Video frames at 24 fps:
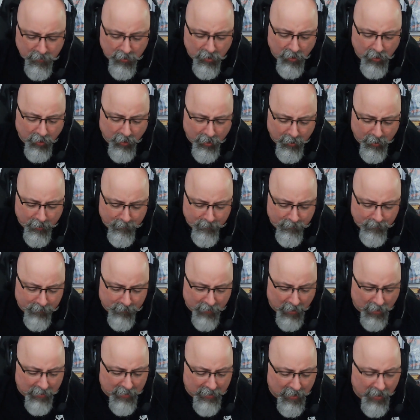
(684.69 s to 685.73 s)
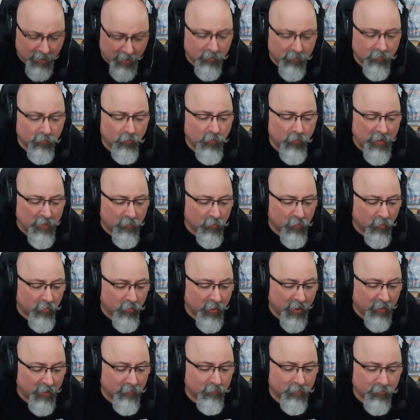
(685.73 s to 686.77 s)
and then we will
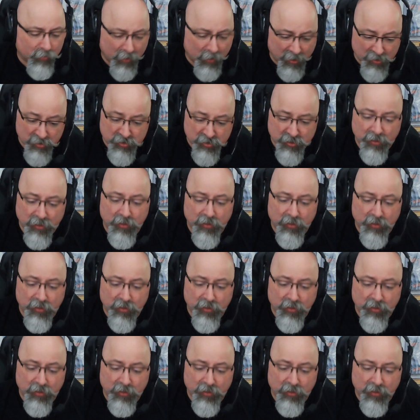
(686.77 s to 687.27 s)
then press it